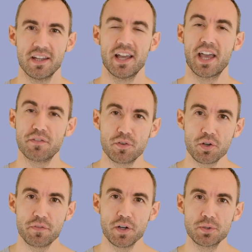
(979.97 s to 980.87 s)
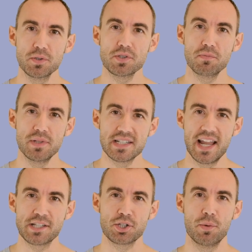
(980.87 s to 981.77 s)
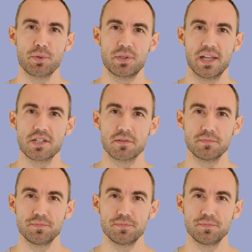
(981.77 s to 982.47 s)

And fewer photos means less computation.